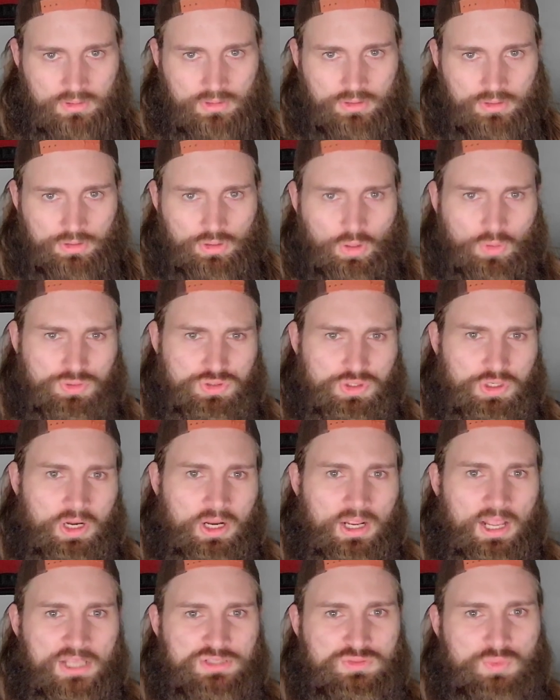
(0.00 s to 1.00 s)
Yo, what's going
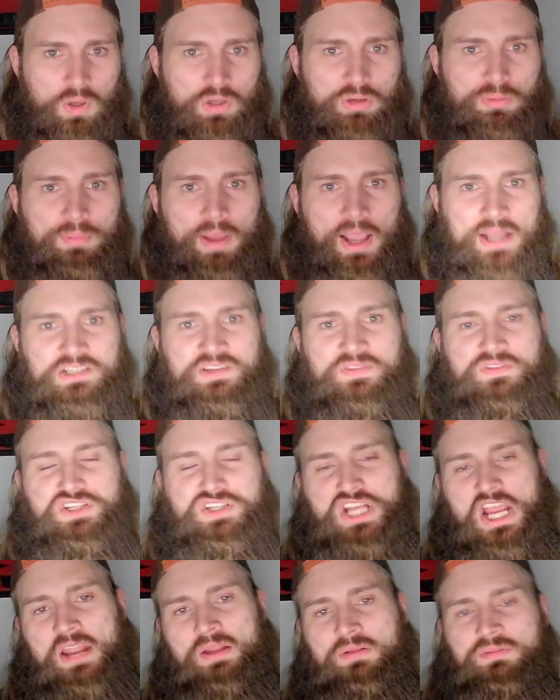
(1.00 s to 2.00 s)
on, guys? Welcome back to the
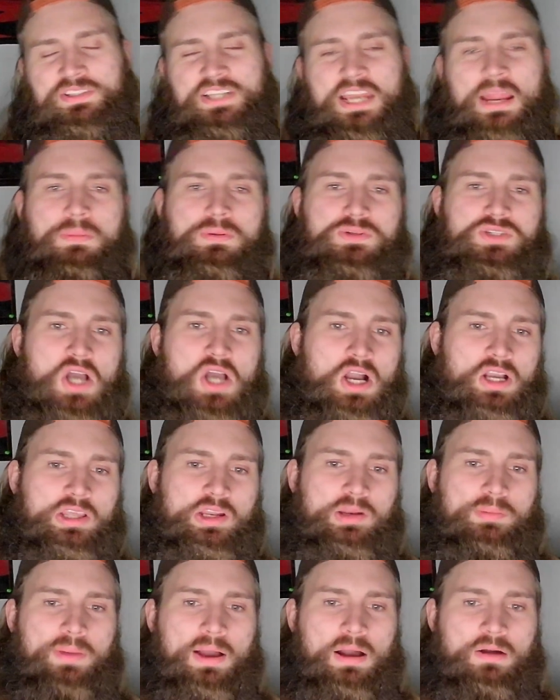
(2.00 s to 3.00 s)
channel. Today we're talking
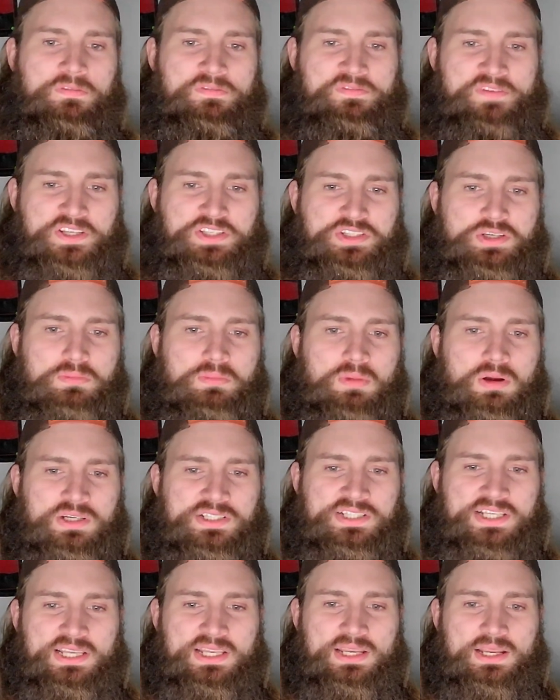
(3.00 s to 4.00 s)
about Victor
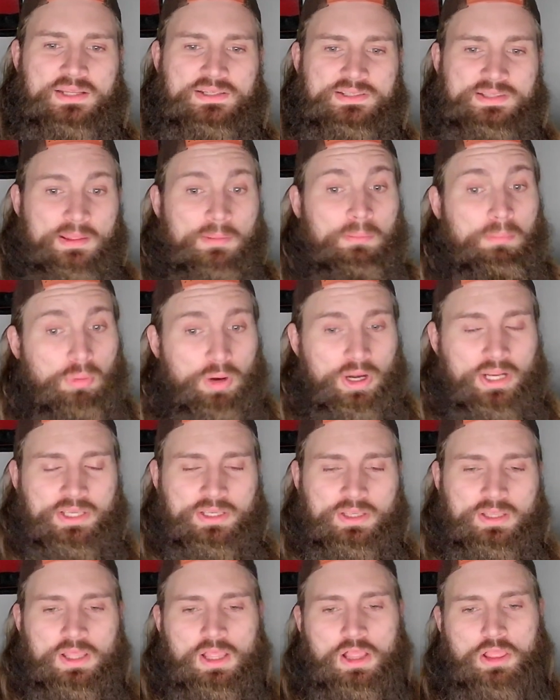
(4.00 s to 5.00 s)
Martinez, the
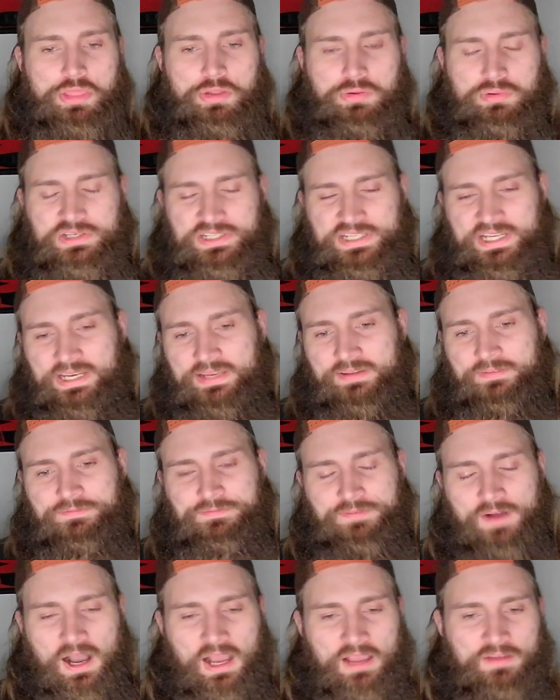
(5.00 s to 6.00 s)
Brick, 13 and
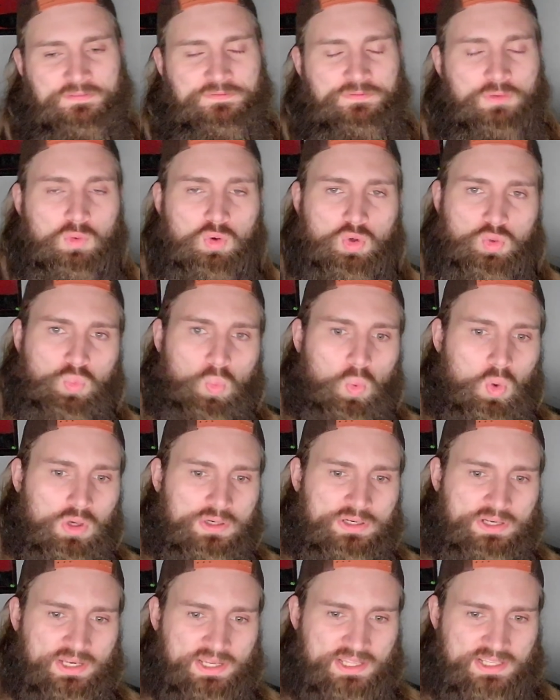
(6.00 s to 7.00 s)
5, 4 and 1
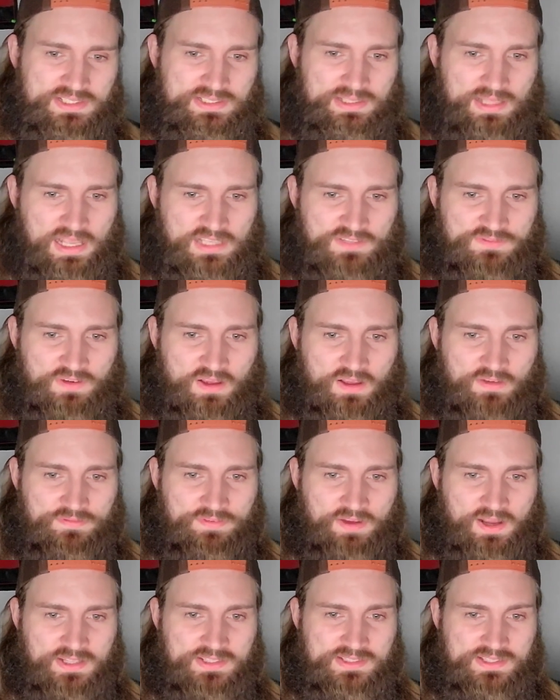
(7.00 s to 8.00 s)
in his last five
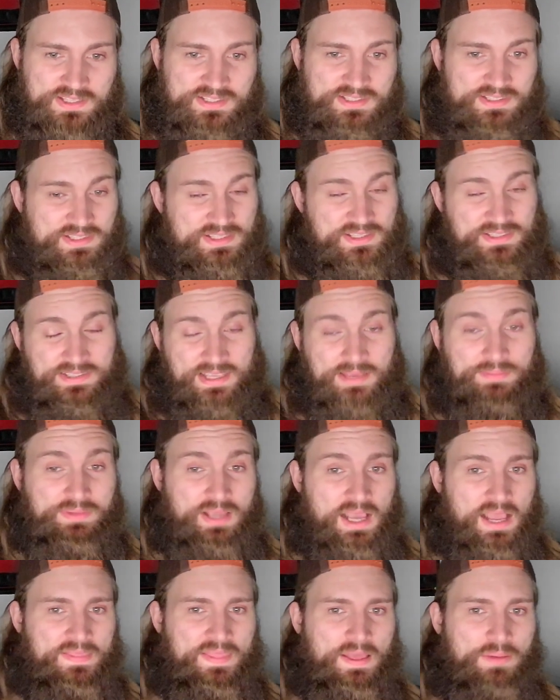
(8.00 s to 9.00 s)
fights. This is the same
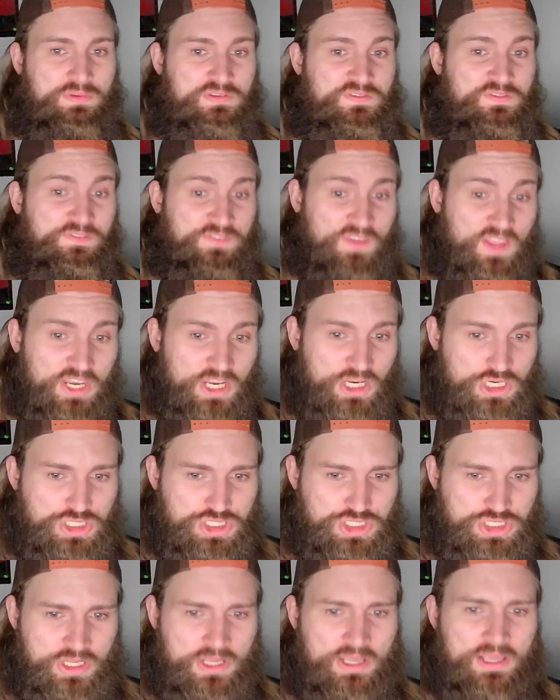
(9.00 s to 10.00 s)
guy that was
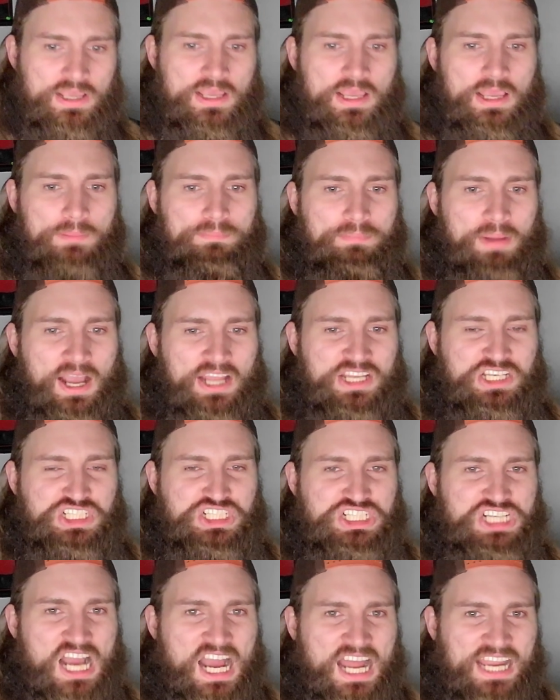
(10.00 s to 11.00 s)
finished by
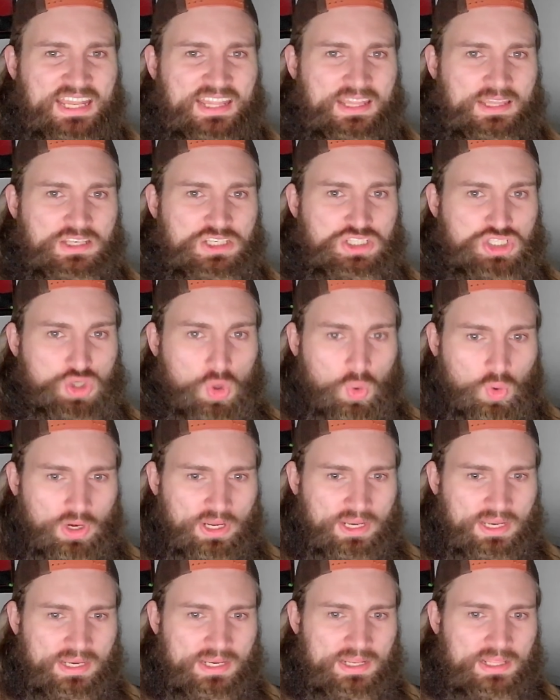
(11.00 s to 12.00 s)
John
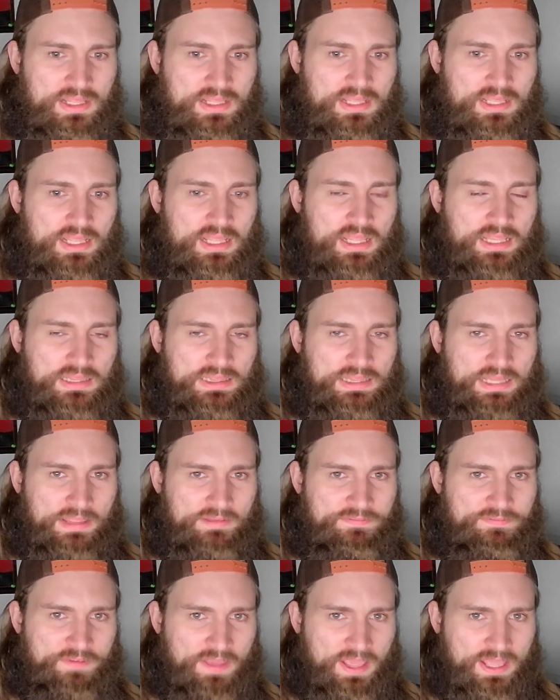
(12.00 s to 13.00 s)
Jordan
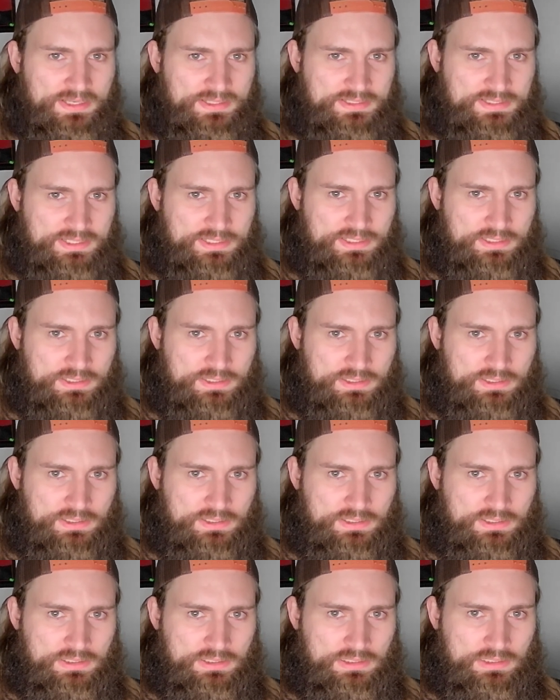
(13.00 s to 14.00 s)
Leavitt.
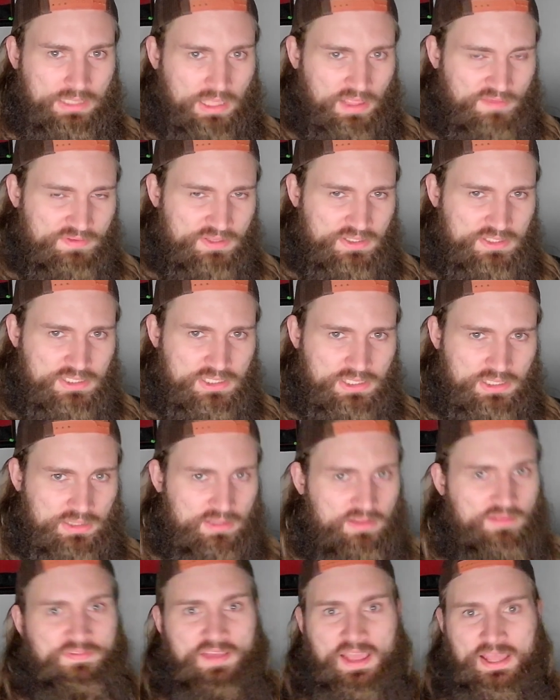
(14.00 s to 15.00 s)
Leavitt.
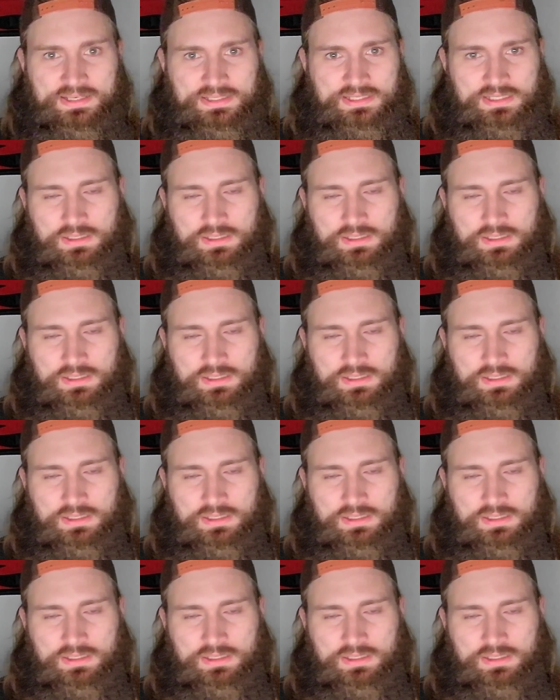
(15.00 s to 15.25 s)
Leavitt.